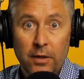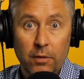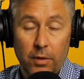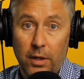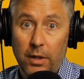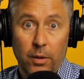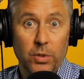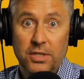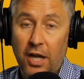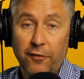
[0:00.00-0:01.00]
it
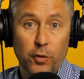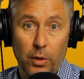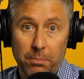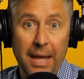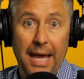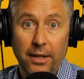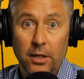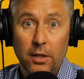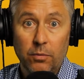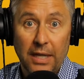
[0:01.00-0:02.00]
was tough to admit
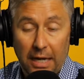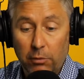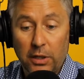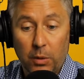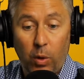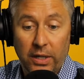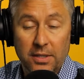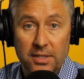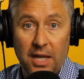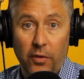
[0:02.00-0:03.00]
that I really wanted
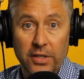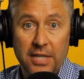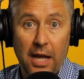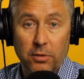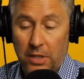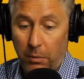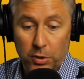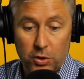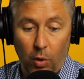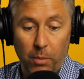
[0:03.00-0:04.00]
to sell this house. I
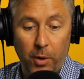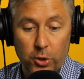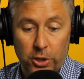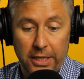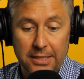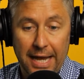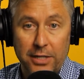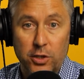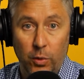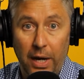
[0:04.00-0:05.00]
was so emotionally
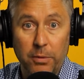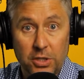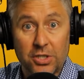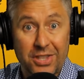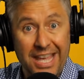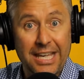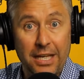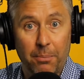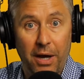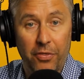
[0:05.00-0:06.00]
attached to it. I was just
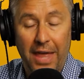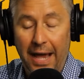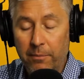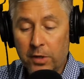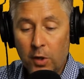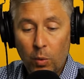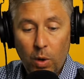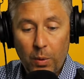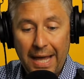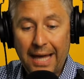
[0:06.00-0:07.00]
thinking about that
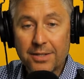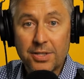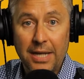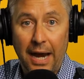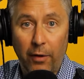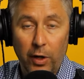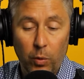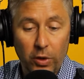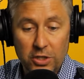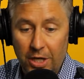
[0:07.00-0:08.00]
where we had a scenario
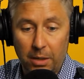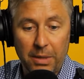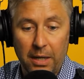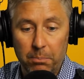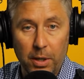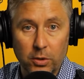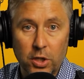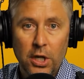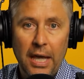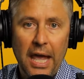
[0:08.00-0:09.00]
where a gentleman had built
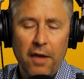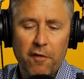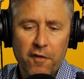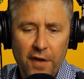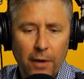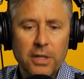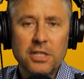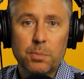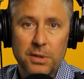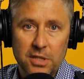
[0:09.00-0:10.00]
a very
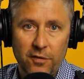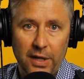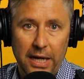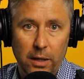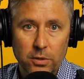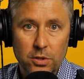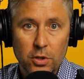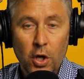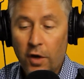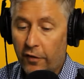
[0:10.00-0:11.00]
specific house
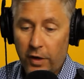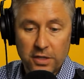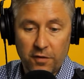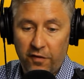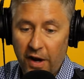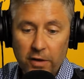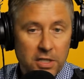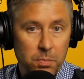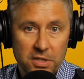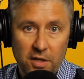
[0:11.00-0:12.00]
for his very
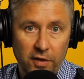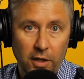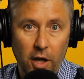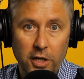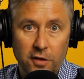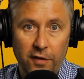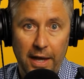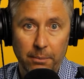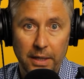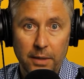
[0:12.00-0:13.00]
specific large
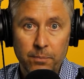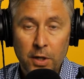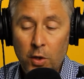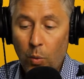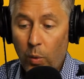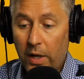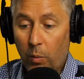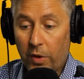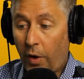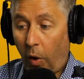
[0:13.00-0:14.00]
family
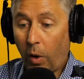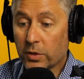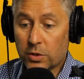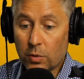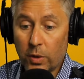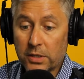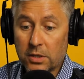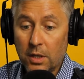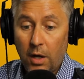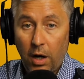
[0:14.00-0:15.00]
with all
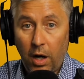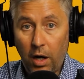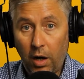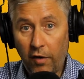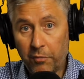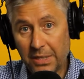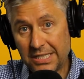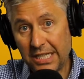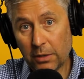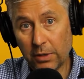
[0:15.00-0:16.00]
sorts of
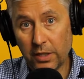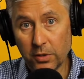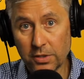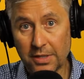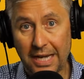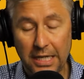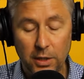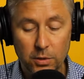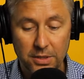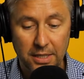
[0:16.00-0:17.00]
materials that he used